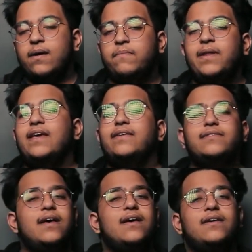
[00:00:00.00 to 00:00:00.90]

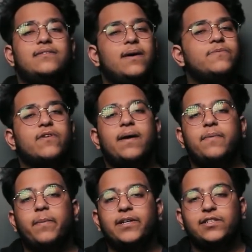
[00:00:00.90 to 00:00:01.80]
Please subscribe
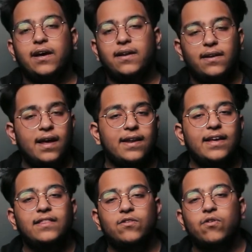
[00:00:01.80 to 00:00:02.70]
to my channel and
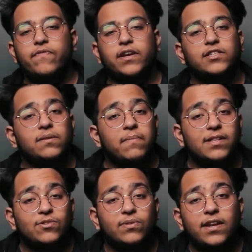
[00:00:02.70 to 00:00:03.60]
hit the notification bell
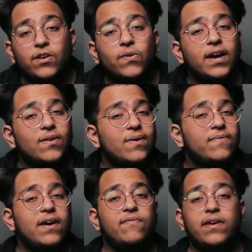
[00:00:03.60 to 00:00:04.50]
so that you get
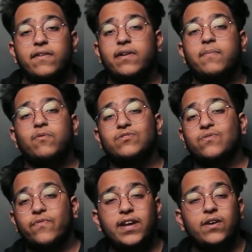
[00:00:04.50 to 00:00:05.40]
notified whenever I post
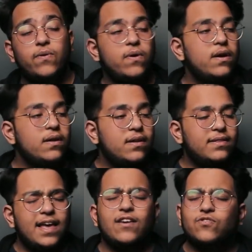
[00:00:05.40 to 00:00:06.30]
a video.
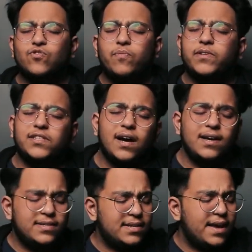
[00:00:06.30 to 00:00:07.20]
Thank you so much
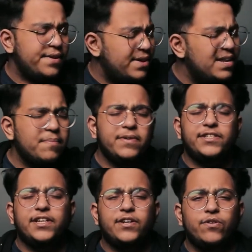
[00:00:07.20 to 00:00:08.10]
guys. I really
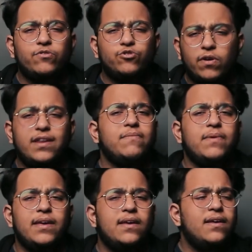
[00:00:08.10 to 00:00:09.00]
appreciate you joining
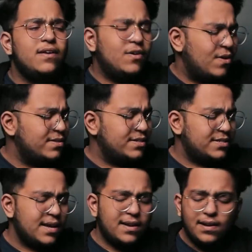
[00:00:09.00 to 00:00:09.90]
me on this
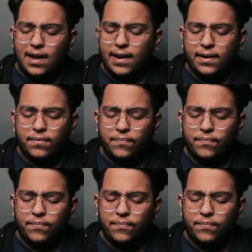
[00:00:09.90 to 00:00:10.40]
channel, and